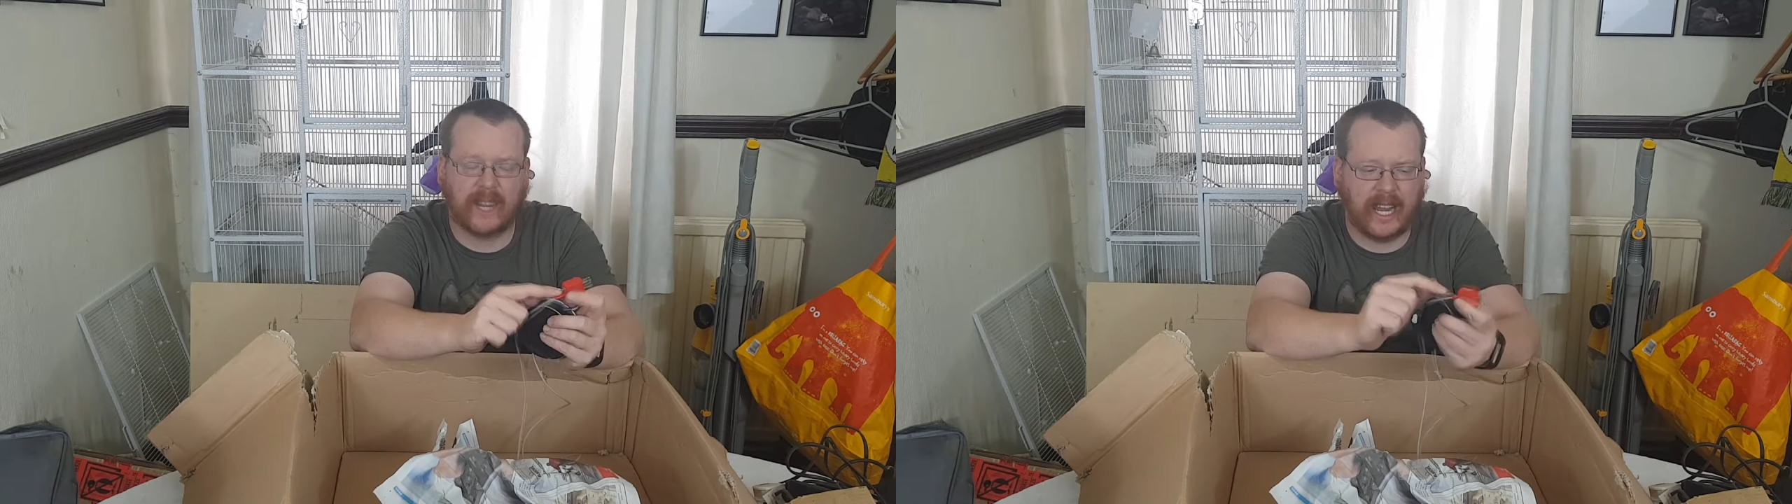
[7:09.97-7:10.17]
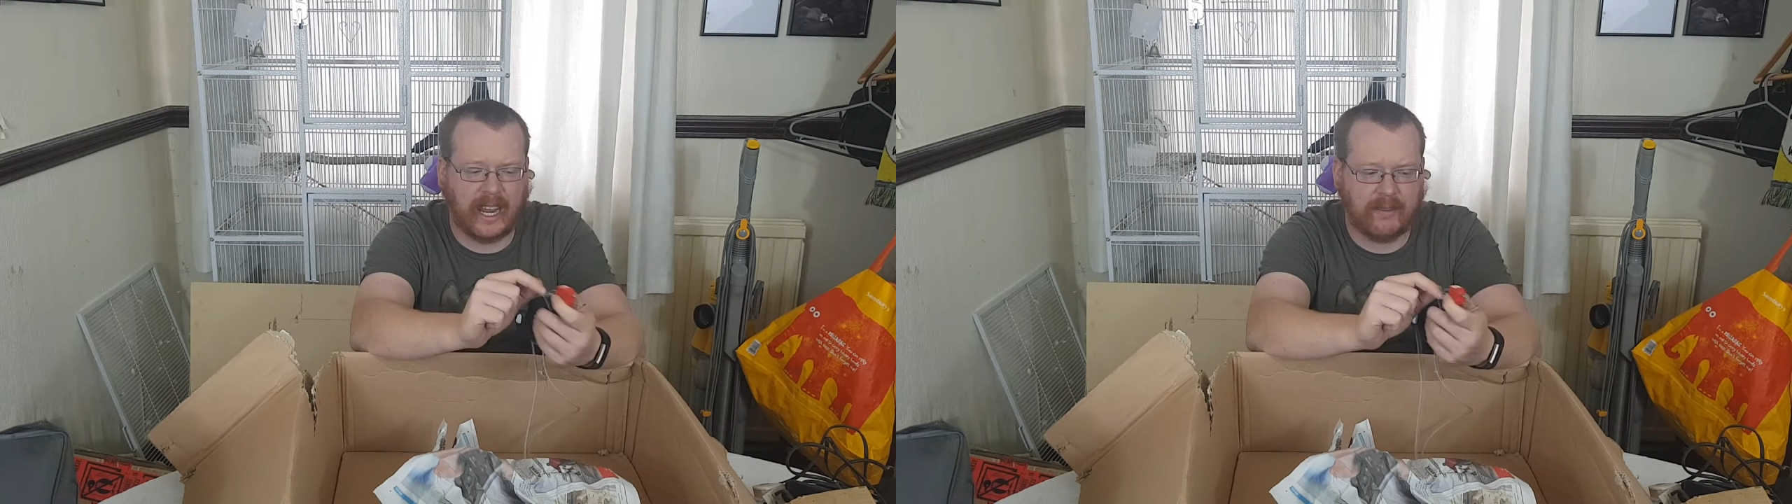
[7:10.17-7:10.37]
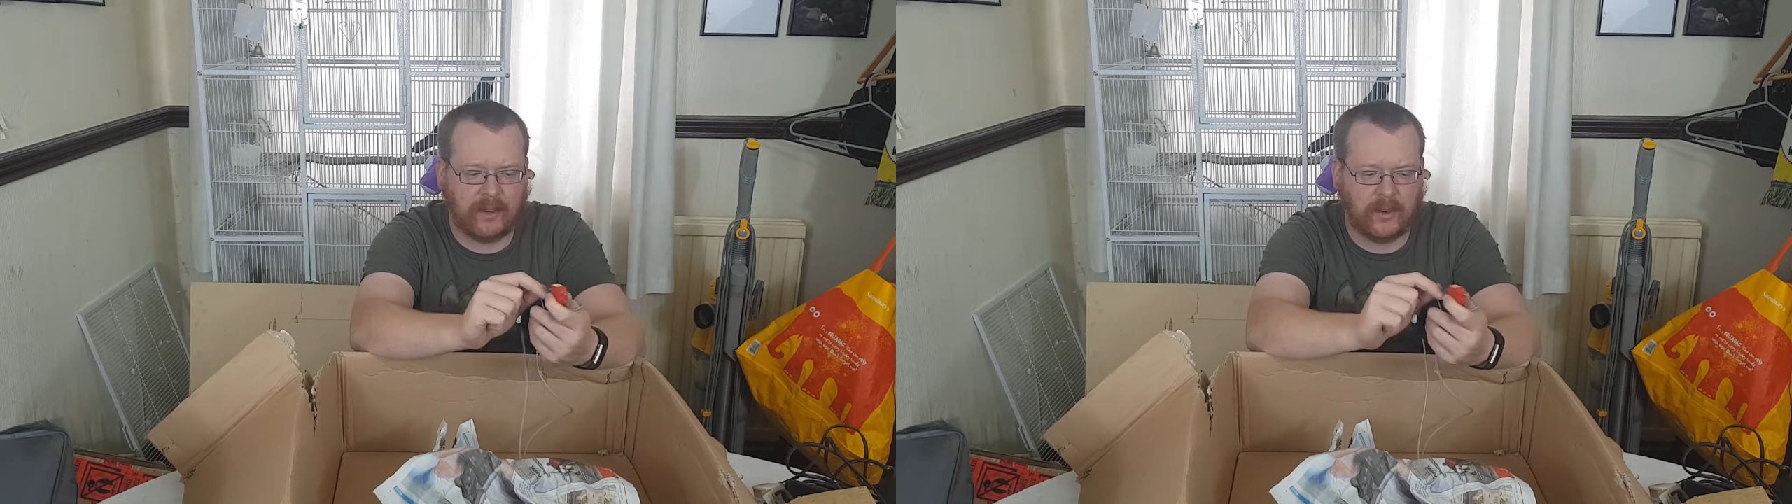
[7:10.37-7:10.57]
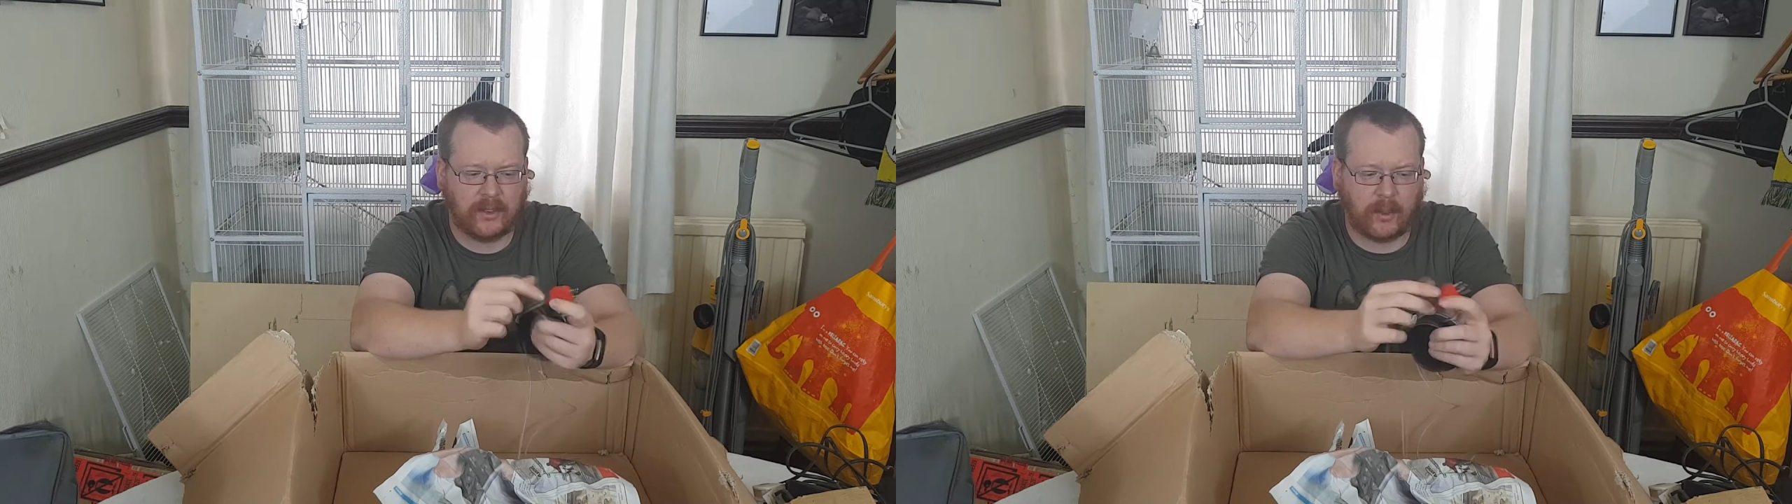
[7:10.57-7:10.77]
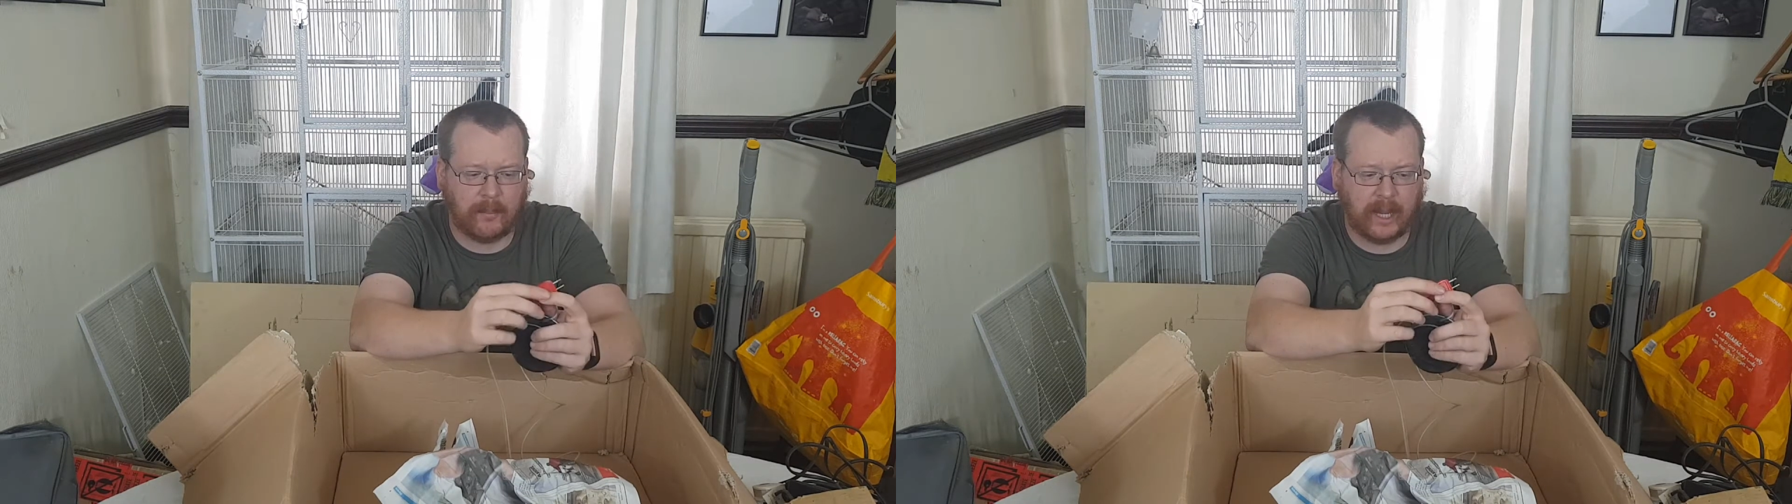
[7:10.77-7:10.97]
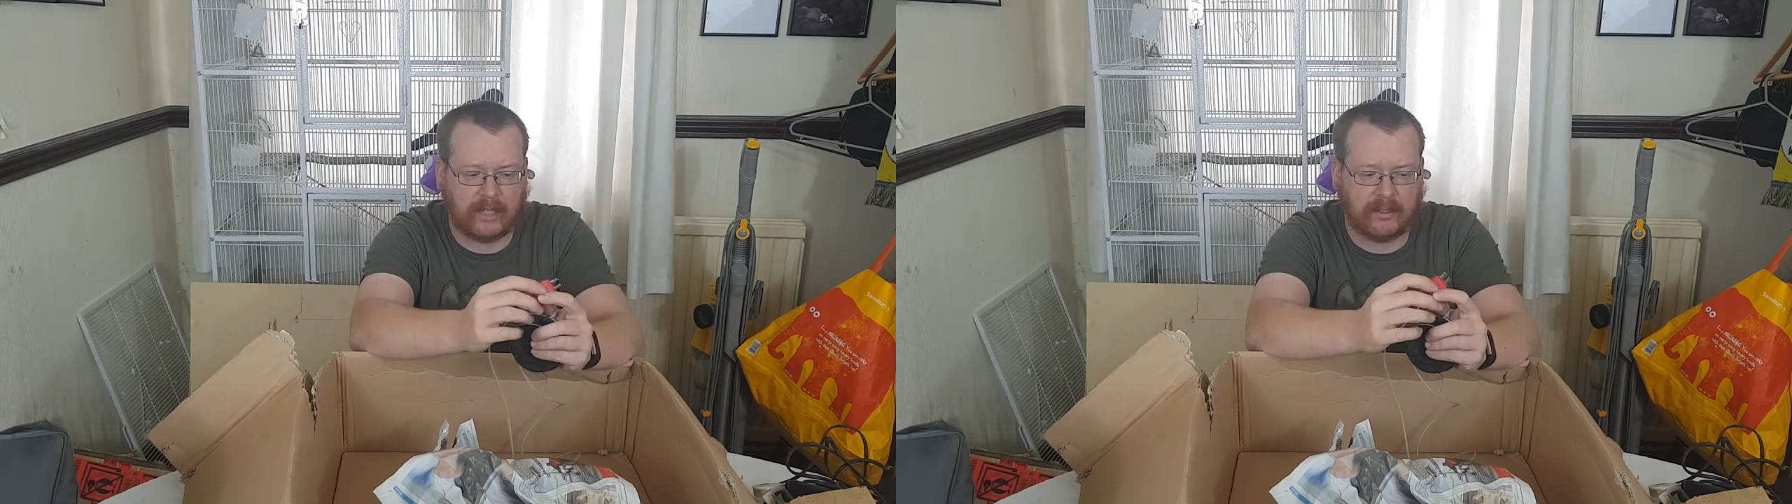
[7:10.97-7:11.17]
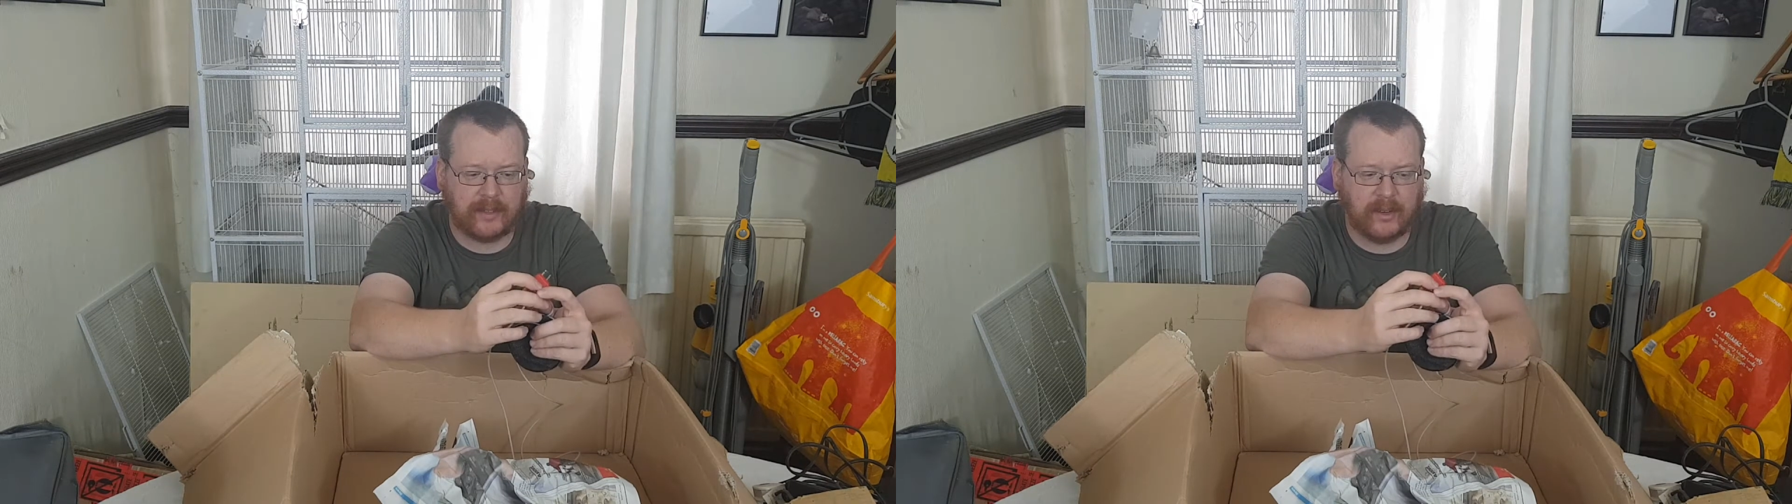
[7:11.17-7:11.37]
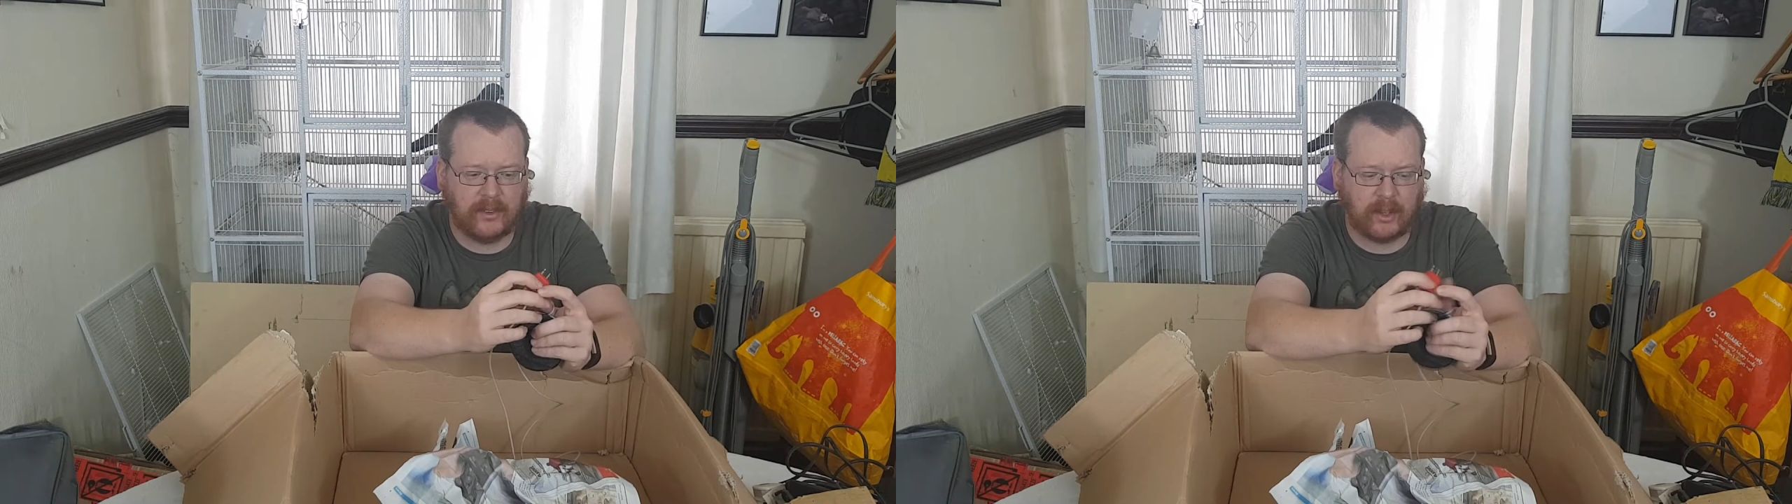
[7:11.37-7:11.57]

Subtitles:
earphones or microphones,